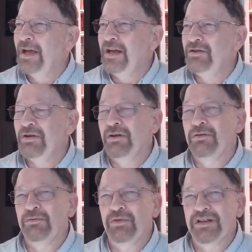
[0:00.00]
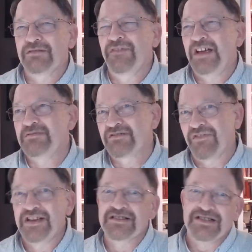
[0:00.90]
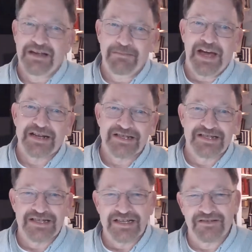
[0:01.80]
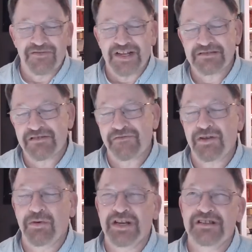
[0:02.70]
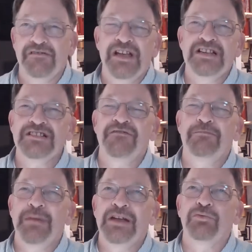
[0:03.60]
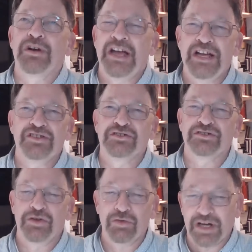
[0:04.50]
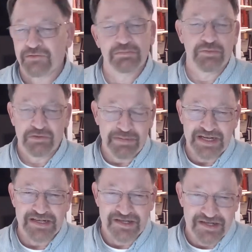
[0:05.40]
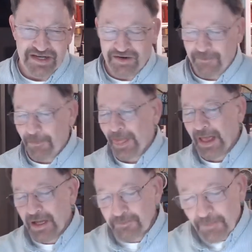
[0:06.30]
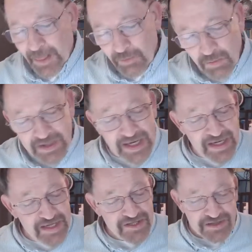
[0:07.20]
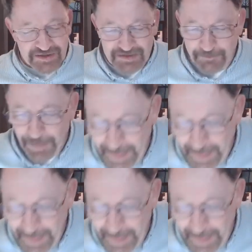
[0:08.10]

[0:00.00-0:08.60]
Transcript: And you know, one of the famous phrases that Madison says in Federalist 51 is if men were angels, no government would be necessary. Well, we're not angels.